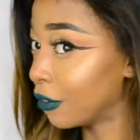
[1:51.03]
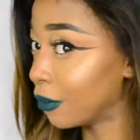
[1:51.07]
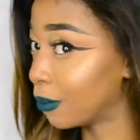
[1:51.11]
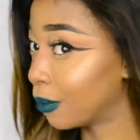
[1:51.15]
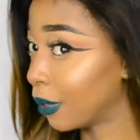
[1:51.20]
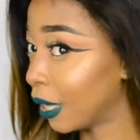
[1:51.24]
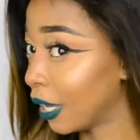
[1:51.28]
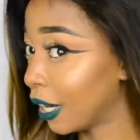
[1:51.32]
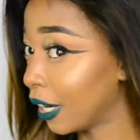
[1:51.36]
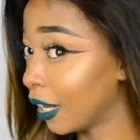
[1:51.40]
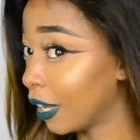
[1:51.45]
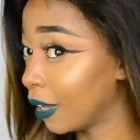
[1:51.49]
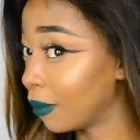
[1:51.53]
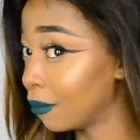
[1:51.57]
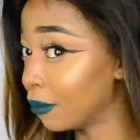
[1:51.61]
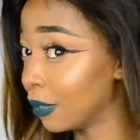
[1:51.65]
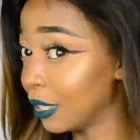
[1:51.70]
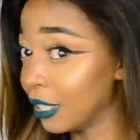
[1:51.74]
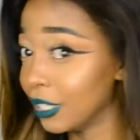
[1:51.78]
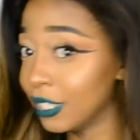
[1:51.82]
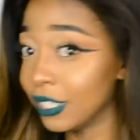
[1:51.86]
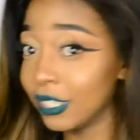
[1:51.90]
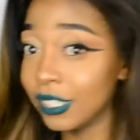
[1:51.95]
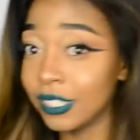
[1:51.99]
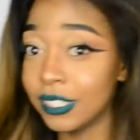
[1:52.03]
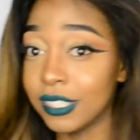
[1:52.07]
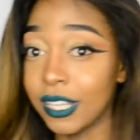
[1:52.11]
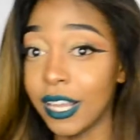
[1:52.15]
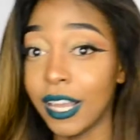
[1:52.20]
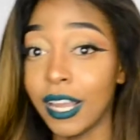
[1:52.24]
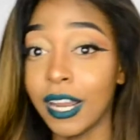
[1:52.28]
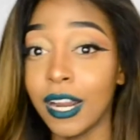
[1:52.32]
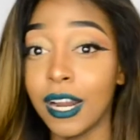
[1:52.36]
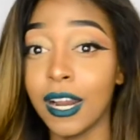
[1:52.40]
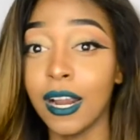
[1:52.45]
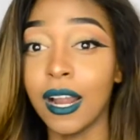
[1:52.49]
if you're planning on bleaching this
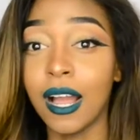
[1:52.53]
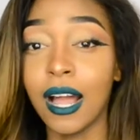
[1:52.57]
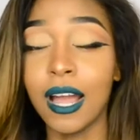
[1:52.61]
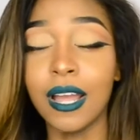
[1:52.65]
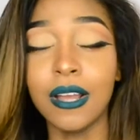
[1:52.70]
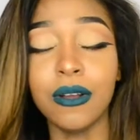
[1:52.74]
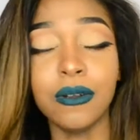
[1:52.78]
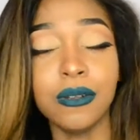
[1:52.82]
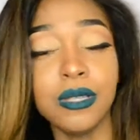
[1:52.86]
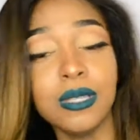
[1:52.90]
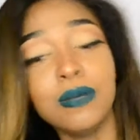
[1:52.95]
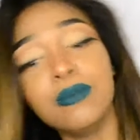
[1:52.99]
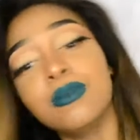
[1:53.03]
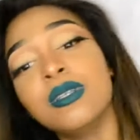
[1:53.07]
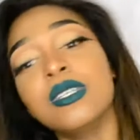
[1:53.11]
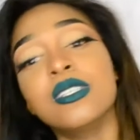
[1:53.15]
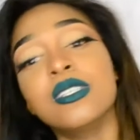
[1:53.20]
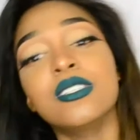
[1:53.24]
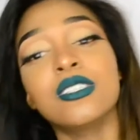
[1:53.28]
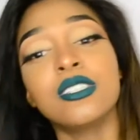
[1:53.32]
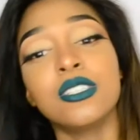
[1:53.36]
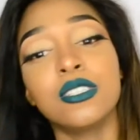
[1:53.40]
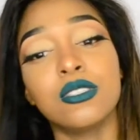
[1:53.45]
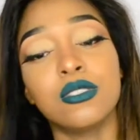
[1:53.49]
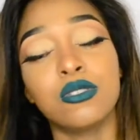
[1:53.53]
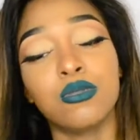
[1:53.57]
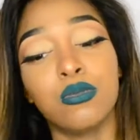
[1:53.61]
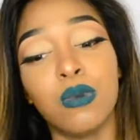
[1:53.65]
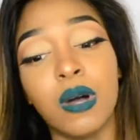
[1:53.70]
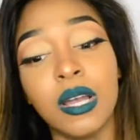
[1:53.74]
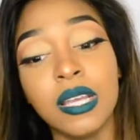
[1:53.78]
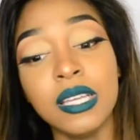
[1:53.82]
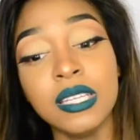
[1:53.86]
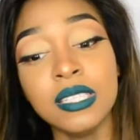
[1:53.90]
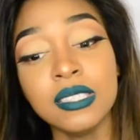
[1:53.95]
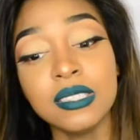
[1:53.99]
hair, I only bleached it
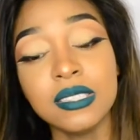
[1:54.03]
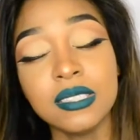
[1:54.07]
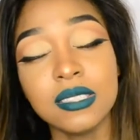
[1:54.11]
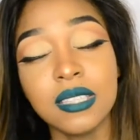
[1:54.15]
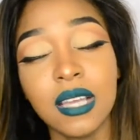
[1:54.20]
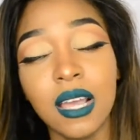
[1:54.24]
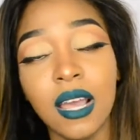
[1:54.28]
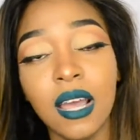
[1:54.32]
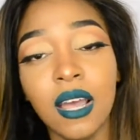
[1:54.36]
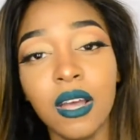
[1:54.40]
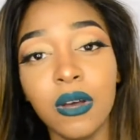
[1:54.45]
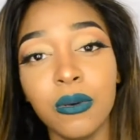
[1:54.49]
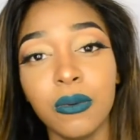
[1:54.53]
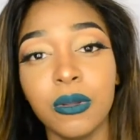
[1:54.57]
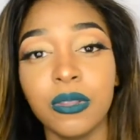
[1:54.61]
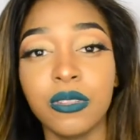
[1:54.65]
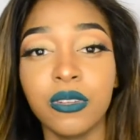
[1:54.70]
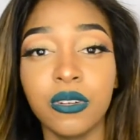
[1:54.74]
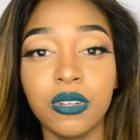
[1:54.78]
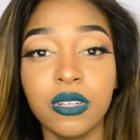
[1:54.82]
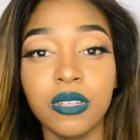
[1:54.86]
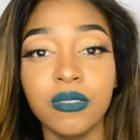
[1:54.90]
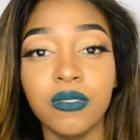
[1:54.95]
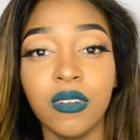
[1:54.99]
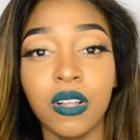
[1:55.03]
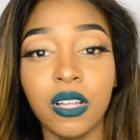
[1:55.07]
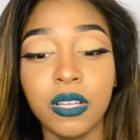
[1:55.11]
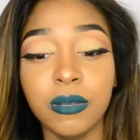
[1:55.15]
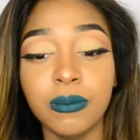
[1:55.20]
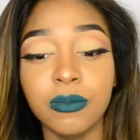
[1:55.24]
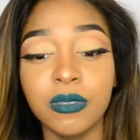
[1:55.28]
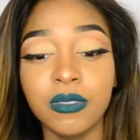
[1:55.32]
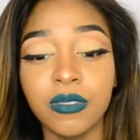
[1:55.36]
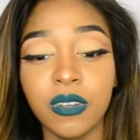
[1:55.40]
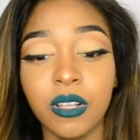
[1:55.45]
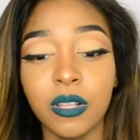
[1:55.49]
twice with 30
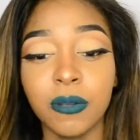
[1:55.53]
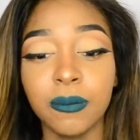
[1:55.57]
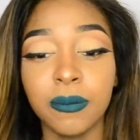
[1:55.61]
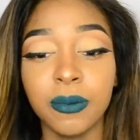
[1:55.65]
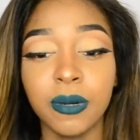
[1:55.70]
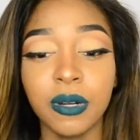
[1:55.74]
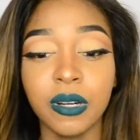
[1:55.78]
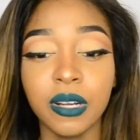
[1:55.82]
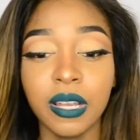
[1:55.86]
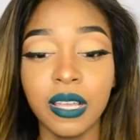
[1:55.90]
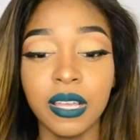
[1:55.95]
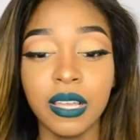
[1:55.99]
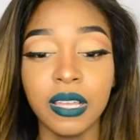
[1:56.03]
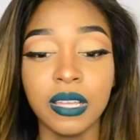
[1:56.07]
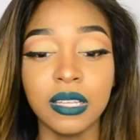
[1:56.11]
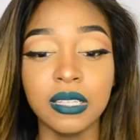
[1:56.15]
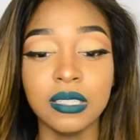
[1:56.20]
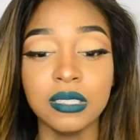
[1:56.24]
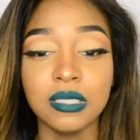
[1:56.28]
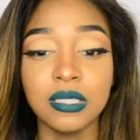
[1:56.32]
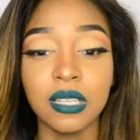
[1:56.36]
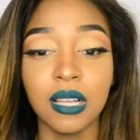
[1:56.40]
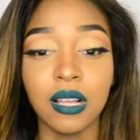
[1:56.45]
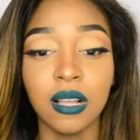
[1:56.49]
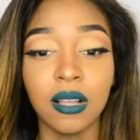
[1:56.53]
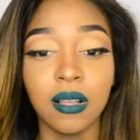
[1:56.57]
volume developer, and